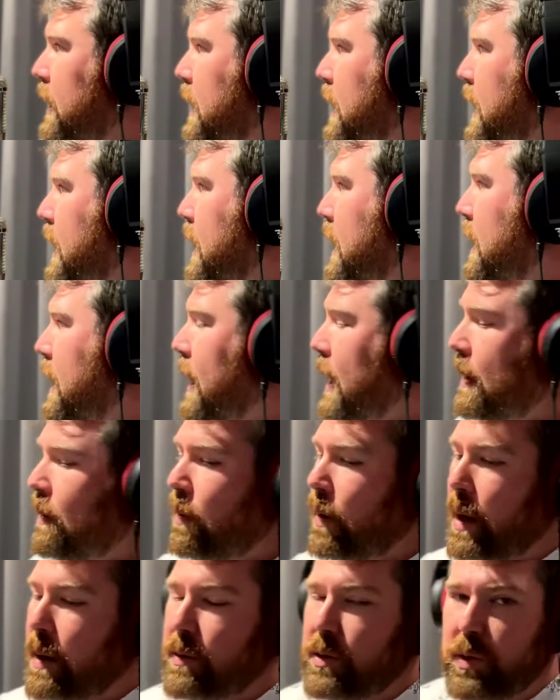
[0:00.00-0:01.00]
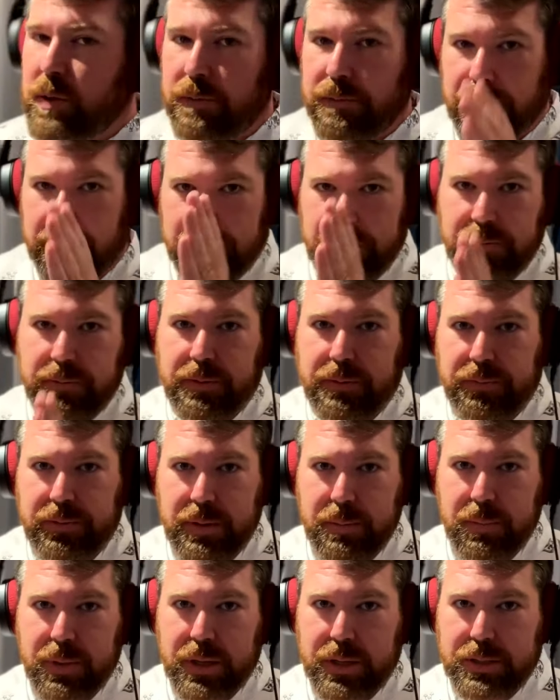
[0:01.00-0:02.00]
and I do a
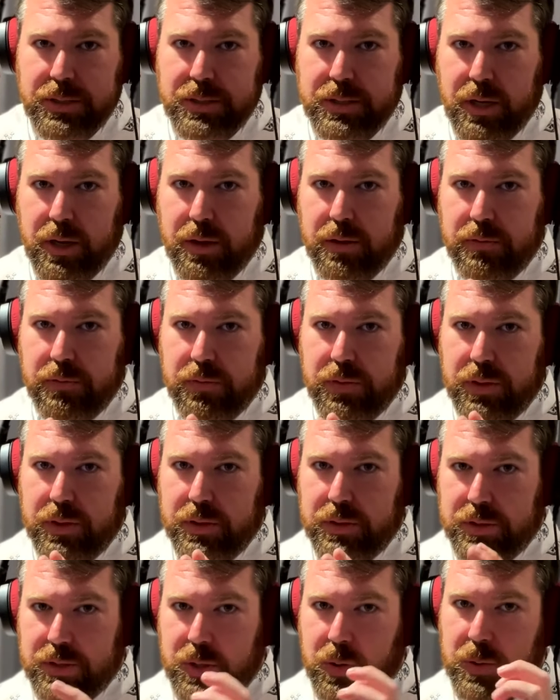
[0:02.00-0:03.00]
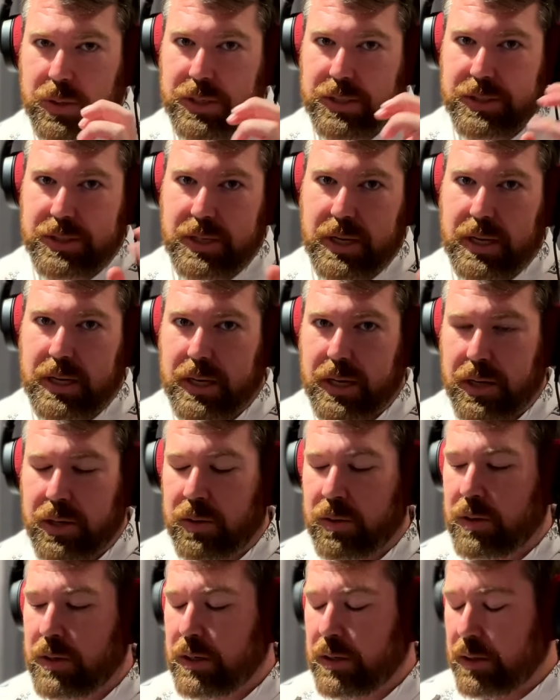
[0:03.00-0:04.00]
50-50 mix of the Sony
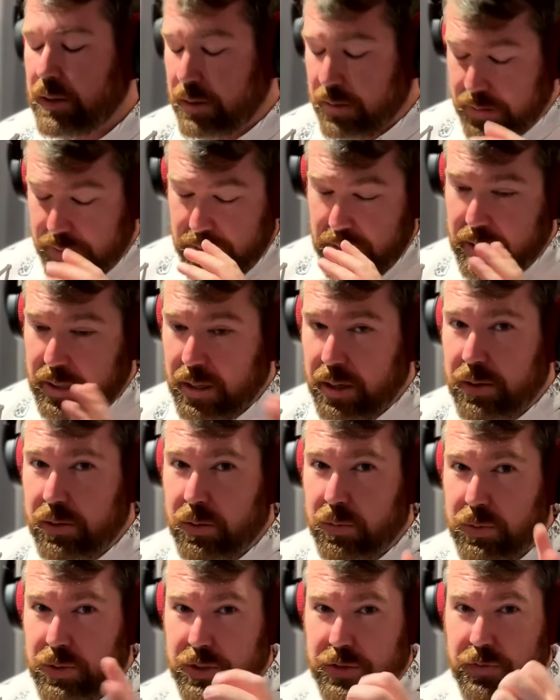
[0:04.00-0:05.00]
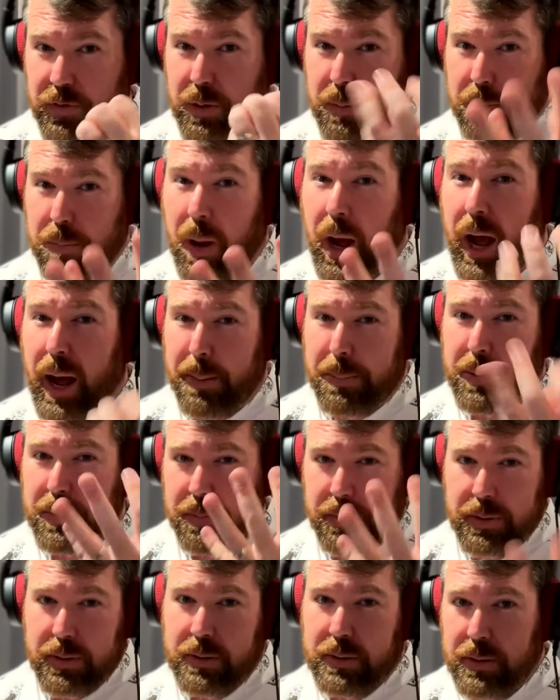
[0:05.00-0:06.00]
C800, which is a very pop
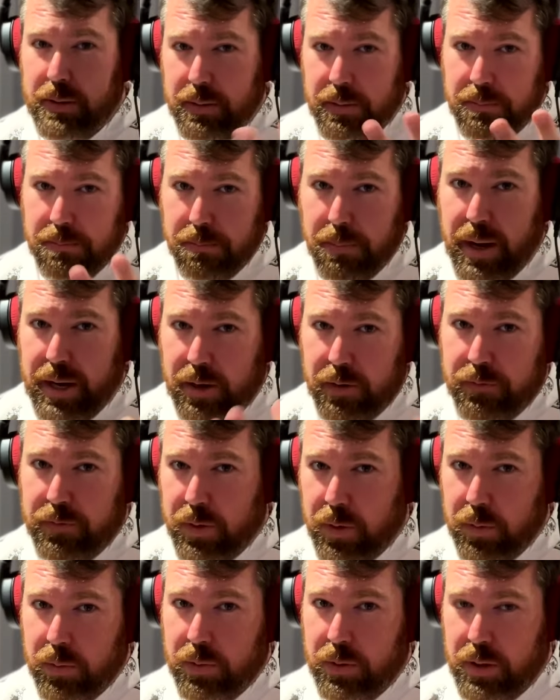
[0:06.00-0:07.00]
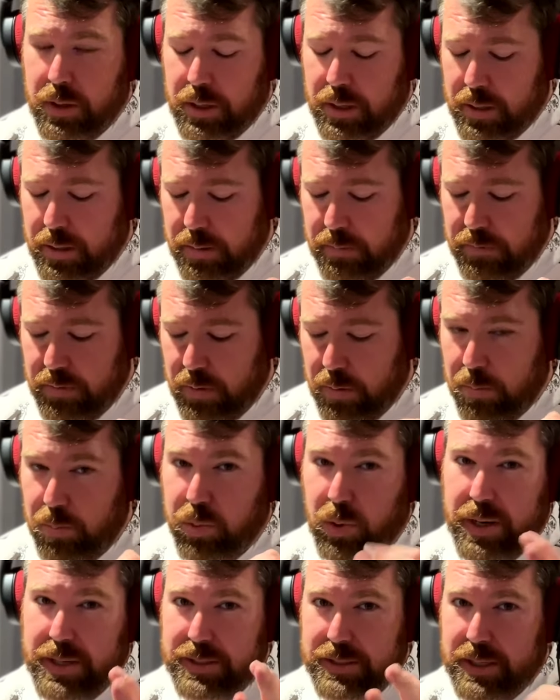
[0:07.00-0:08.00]
microphone, very
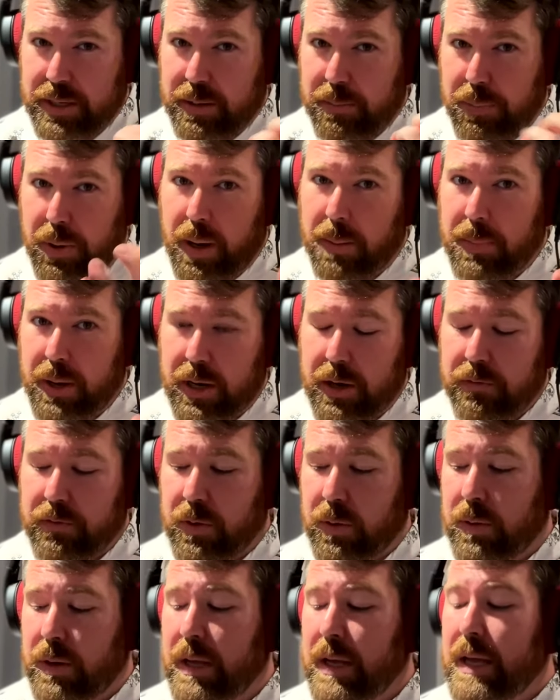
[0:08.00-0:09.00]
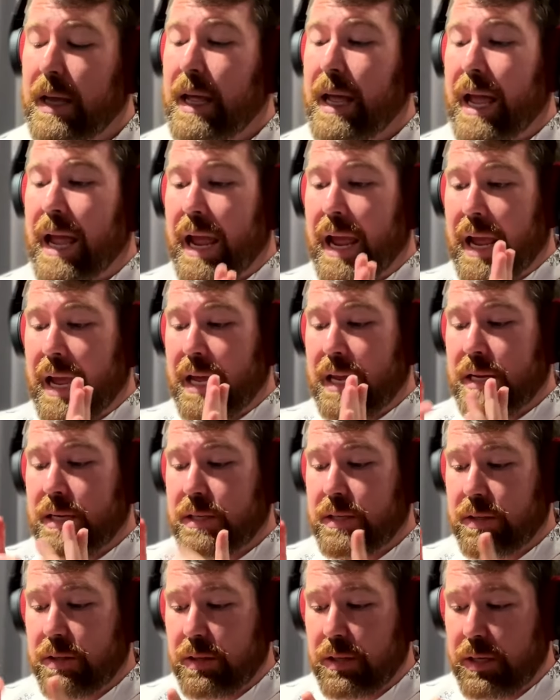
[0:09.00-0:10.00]
bright sounding pop microphone,
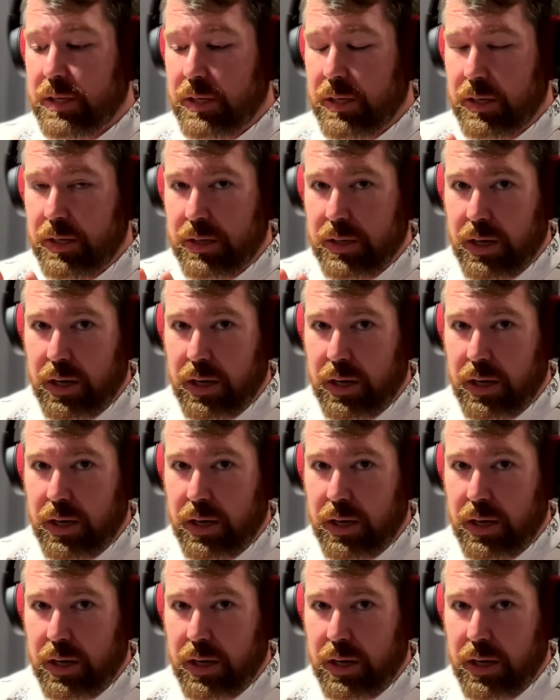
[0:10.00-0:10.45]
and the